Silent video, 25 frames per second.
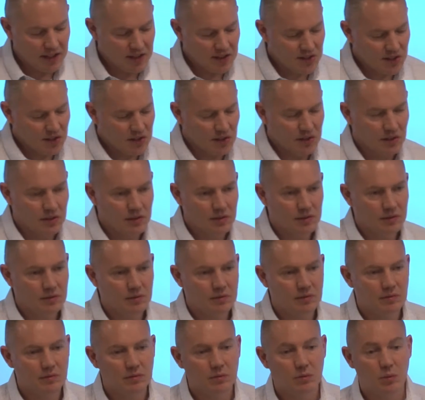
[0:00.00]
it.
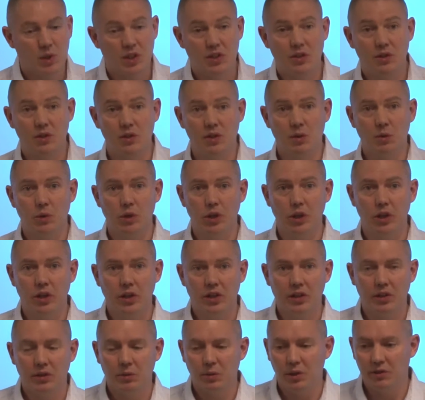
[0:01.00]
We do the
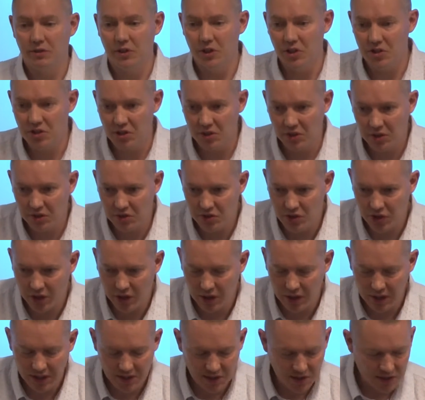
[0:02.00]
work. We version
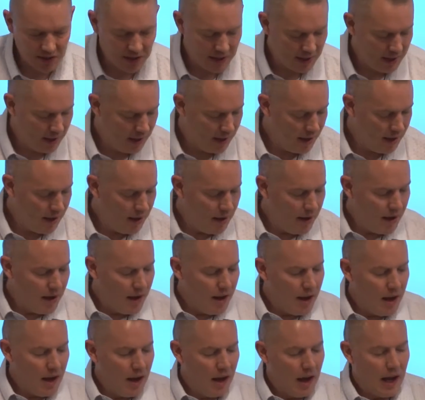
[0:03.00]
control it.
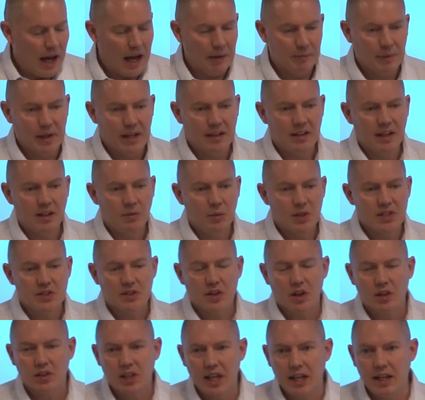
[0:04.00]
And then we
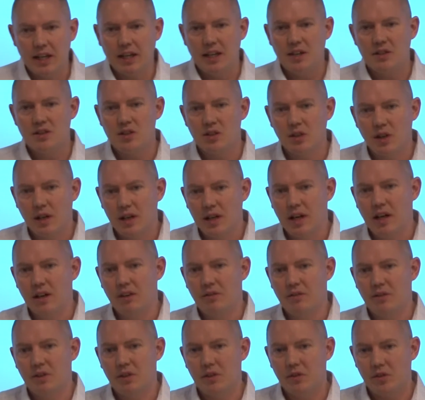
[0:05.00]
start getting into our kind
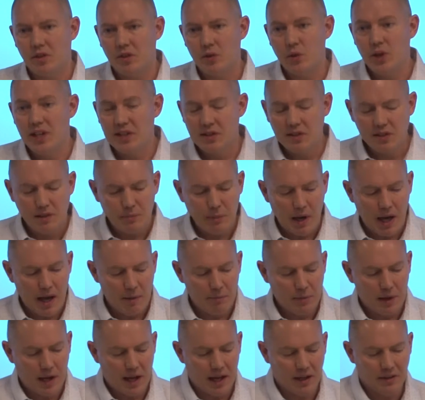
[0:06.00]
of the rest of the
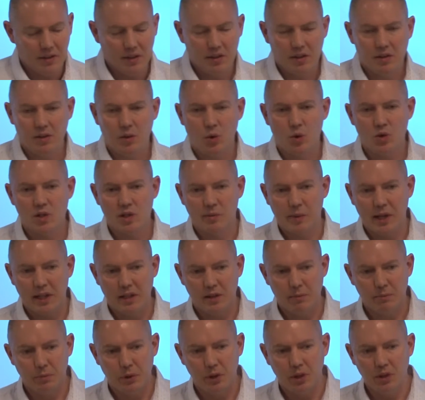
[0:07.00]
pipeline, the
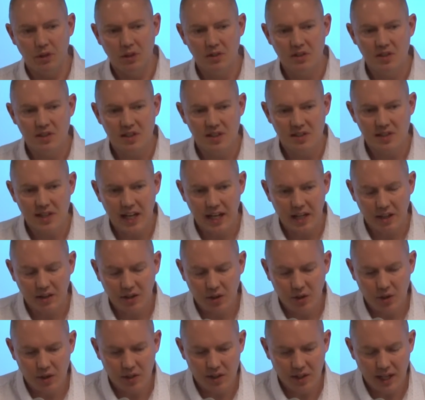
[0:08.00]
automated builds, the static
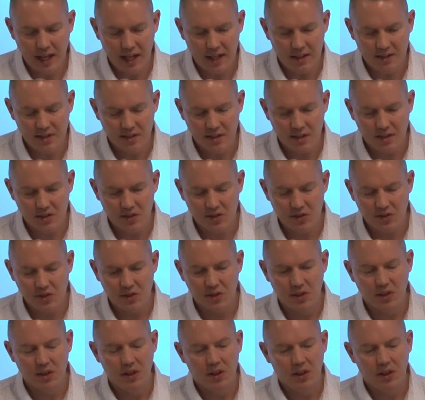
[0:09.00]
code analysis,